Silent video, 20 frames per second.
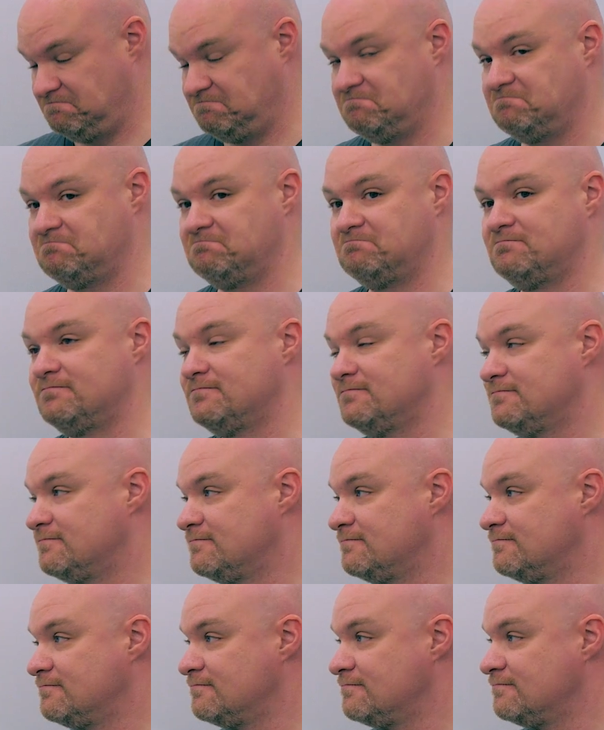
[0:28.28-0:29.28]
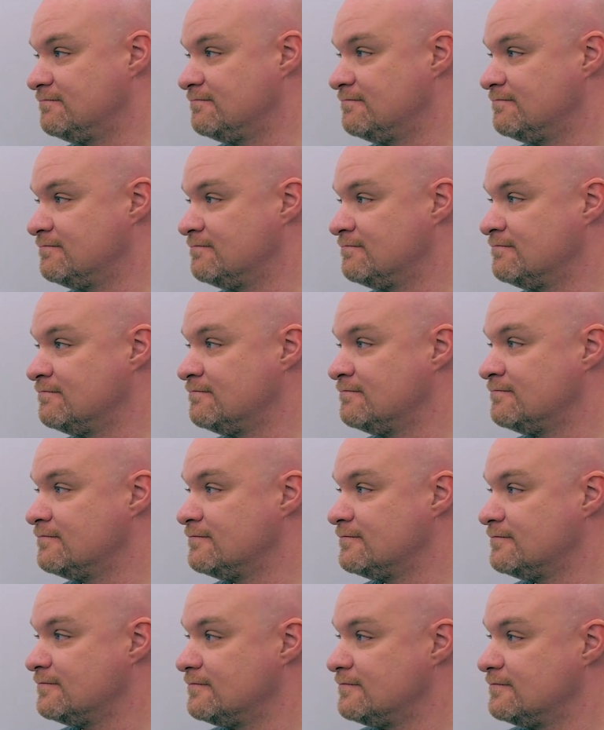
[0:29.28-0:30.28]

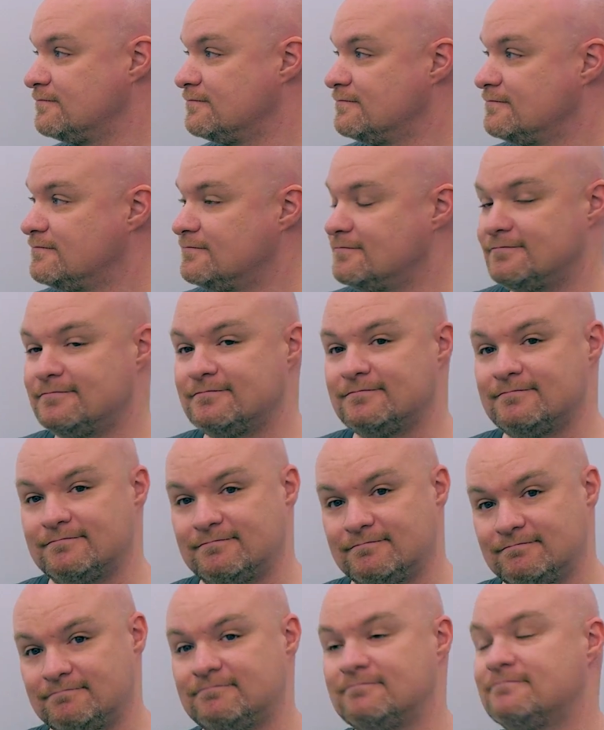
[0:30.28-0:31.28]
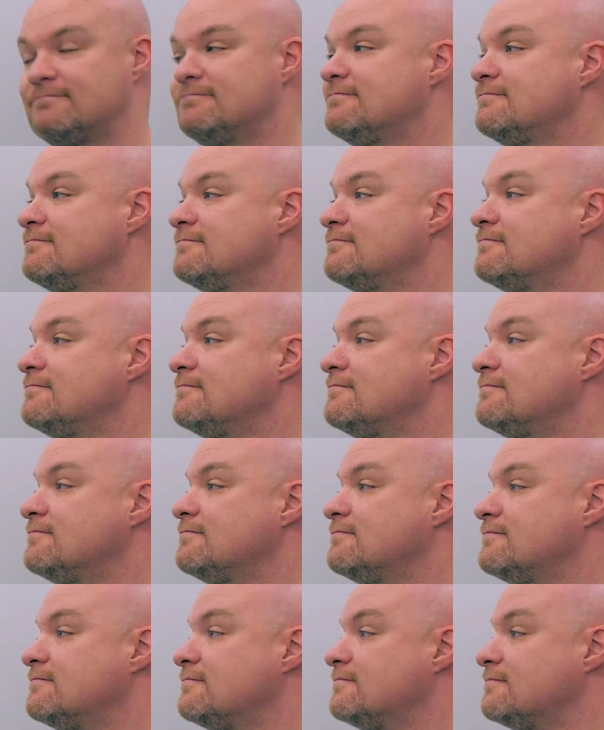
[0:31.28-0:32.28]

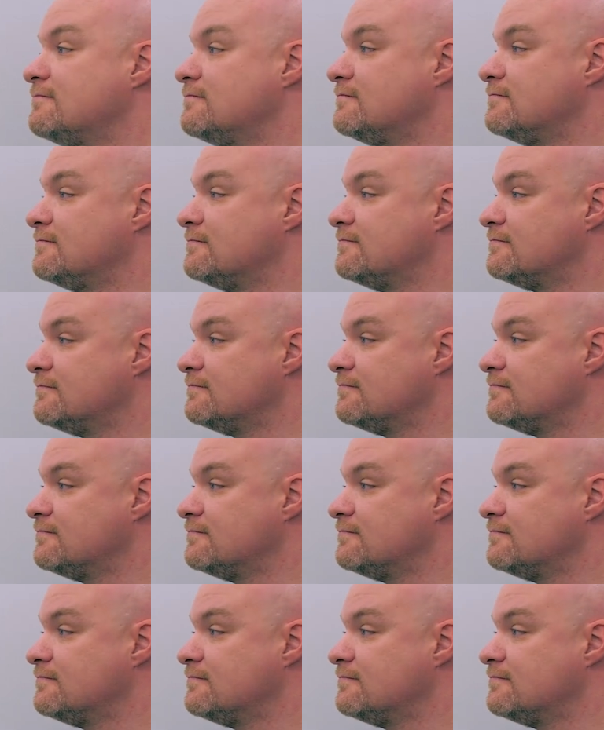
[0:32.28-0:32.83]
No words are spoken by the person on screen.